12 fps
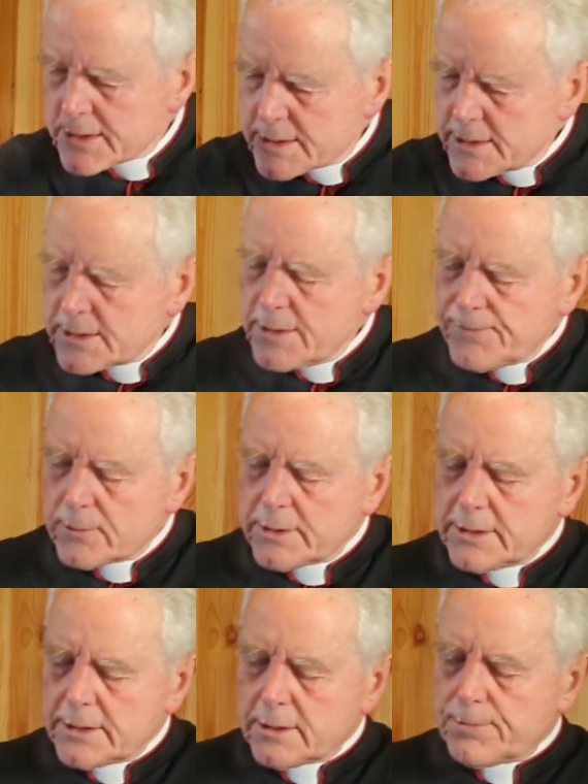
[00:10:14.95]

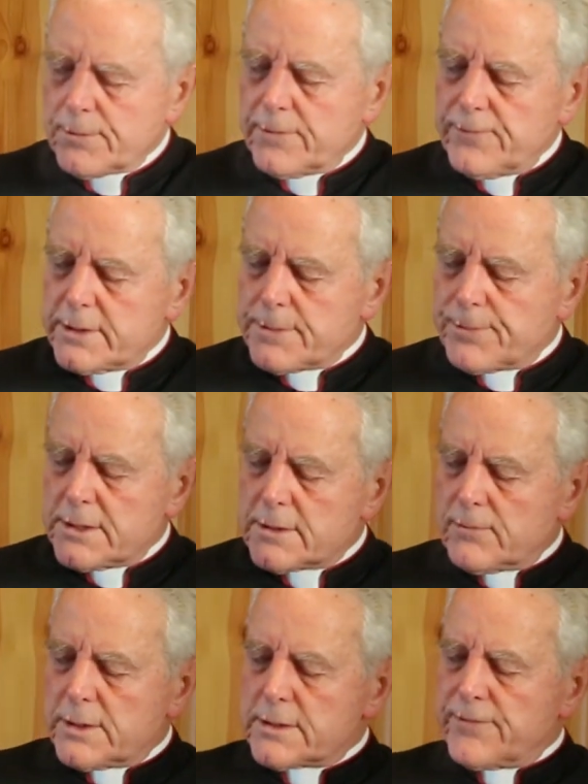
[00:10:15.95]
1648, the
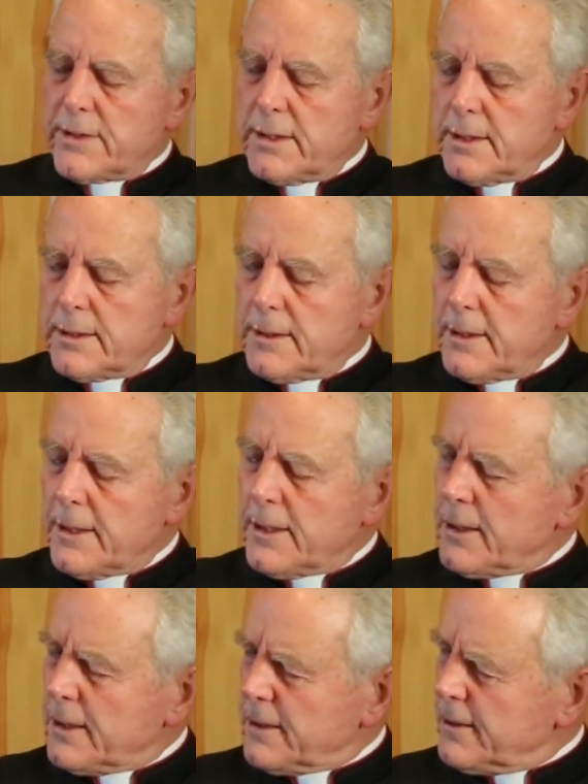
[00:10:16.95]
Peace of Westphalia.
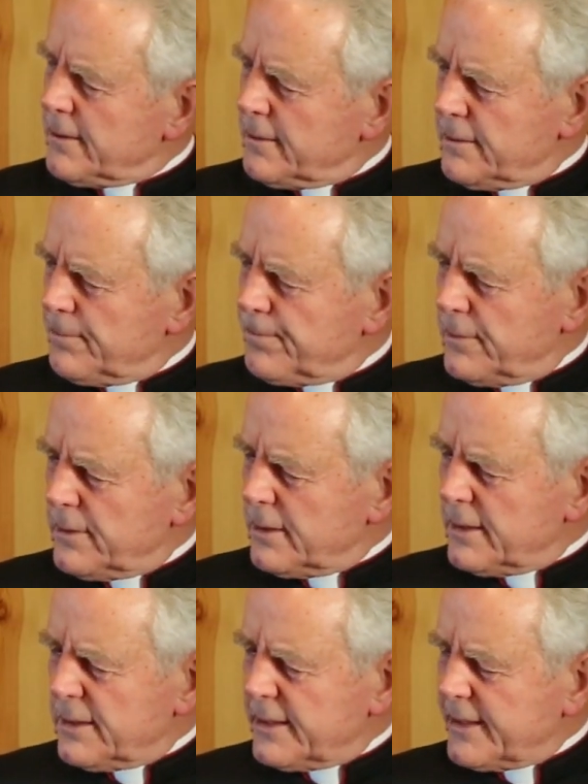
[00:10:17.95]

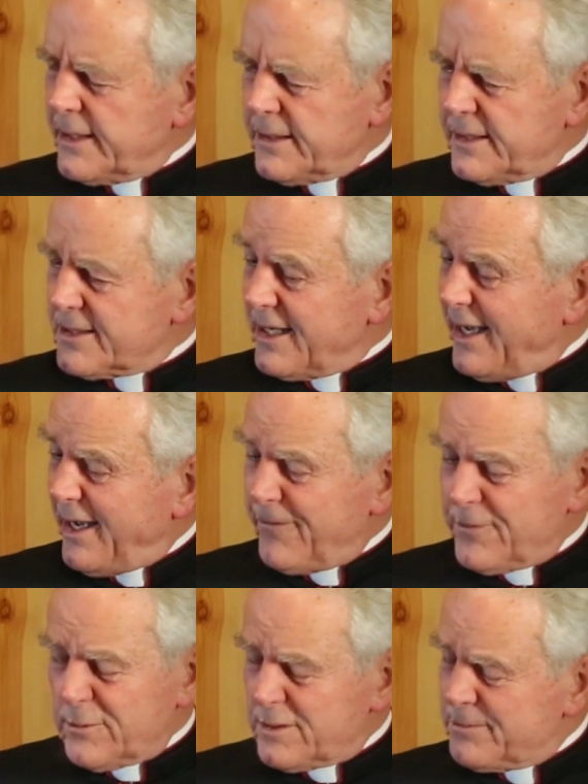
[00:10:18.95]
The Catholics
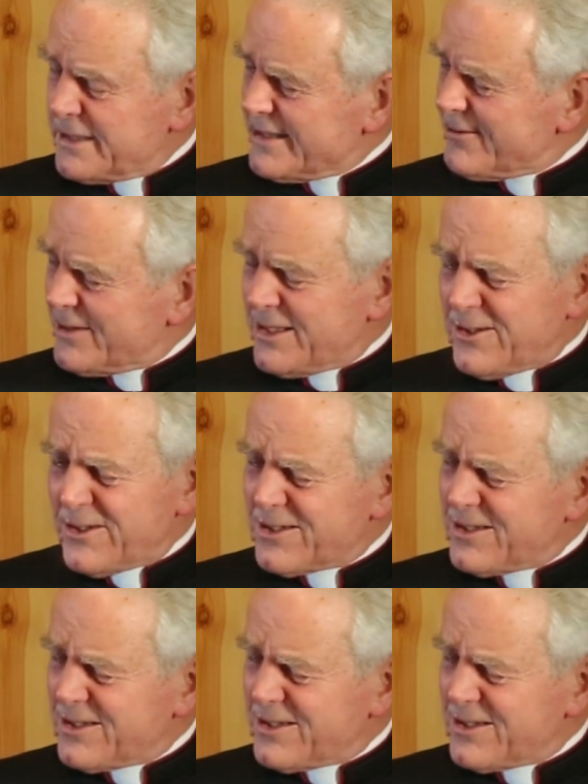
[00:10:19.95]
have to admit we